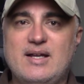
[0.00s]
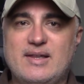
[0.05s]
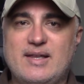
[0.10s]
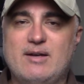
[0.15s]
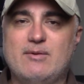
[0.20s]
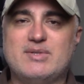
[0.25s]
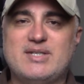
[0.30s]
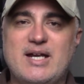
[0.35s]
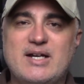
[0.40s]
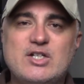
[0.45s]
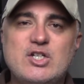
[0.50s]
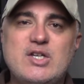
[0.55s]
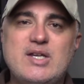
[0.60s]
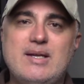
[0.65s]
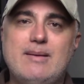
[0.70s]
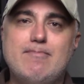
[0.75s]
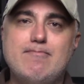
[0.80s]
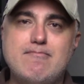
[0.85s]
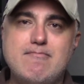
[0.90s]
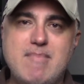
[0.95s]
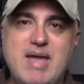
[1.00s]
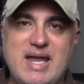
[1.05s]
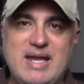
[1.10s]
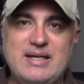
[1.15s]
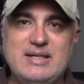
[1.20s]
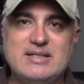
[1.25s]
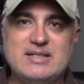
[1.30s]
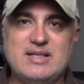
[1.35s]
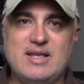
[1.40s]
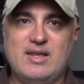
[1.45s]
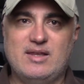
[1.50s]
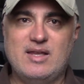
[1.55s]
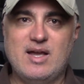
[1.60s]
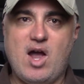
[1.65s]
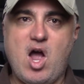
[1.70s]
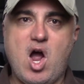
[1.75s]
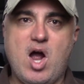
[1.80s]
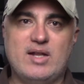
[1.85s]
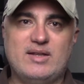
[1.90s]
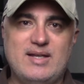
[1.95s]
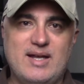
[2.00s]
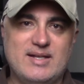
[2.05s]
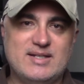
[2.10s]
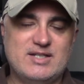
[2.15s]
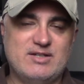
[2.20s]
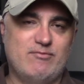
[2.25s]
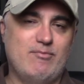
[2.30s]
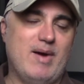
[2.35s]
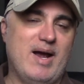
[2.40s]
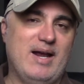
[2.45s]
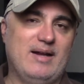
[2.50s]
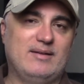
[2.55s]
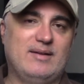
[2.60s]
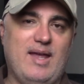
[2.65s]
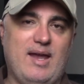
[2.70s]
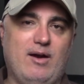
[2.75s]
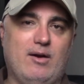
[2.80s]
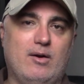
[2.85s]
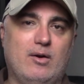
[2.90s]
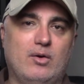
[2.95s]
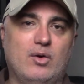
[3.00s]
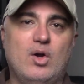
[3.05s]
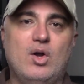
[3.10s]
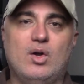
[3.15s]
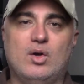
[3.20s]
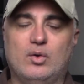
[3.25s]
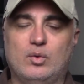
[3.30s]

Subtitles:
that I was actually amazed that the contents of my entire